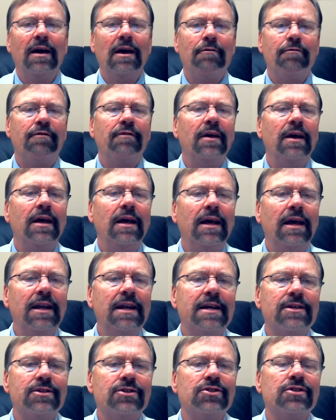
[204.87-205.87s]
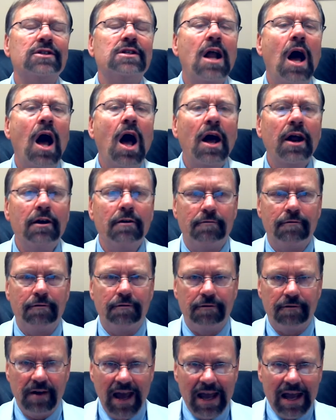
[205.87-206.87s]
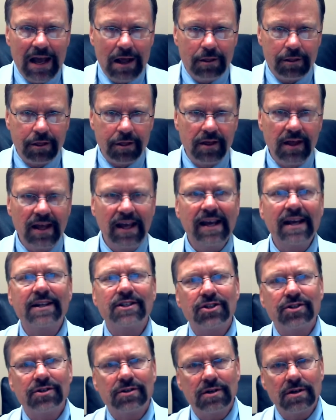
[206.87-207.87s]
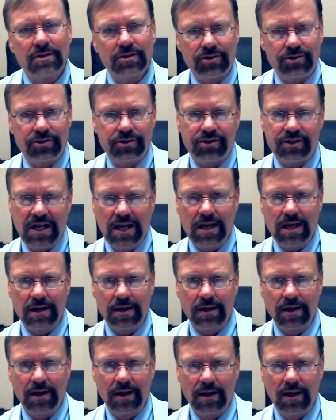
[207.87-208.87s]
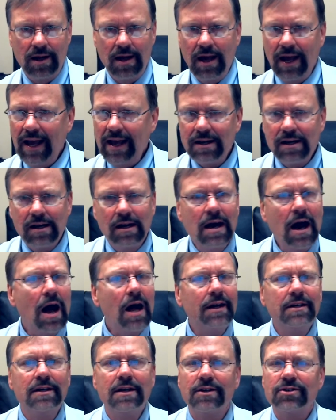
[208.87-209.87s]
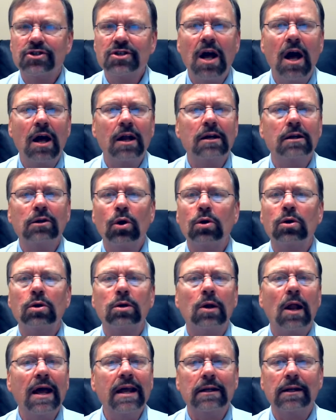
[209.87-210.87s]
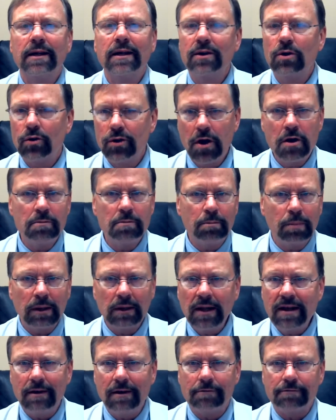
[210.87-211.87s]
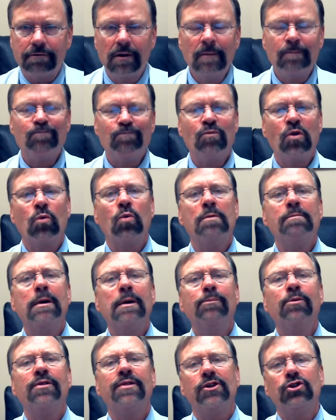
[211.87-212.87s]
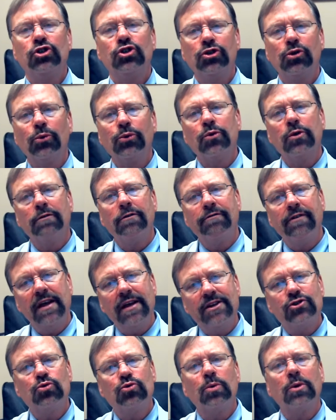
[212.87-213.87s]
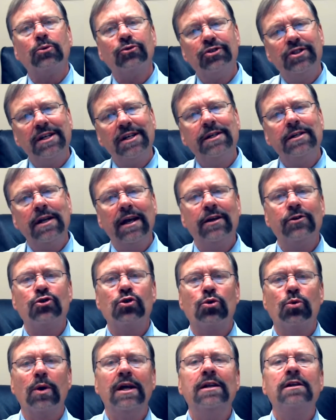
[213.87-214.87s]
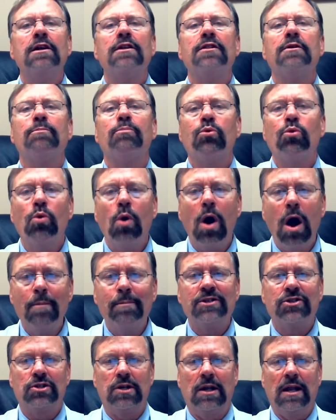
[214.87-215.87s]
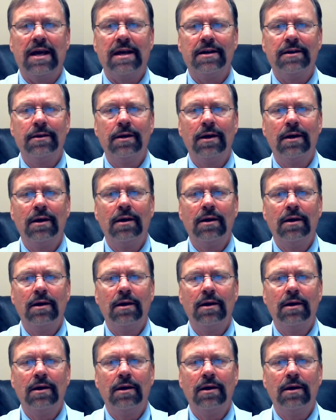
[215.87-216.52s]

If it is not of faith, it's sin. And God does not look lightly on unbelief. Remember, the children of Israel didn't enter into the promised land